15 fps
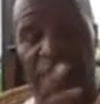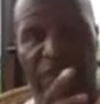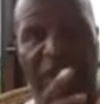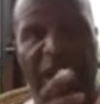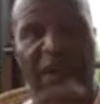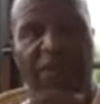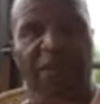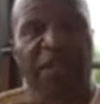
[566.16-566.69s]
and
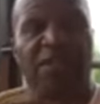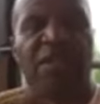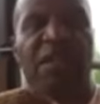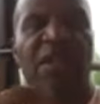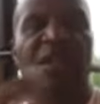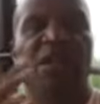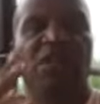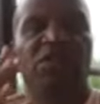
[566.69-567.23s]
confidence.
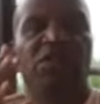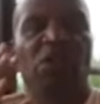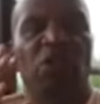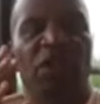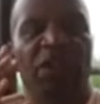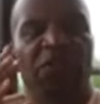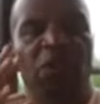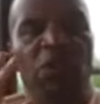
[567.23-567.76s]
So
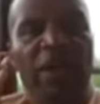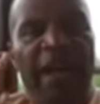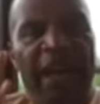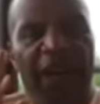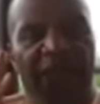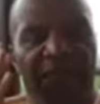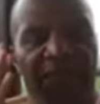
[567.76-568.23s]
if you have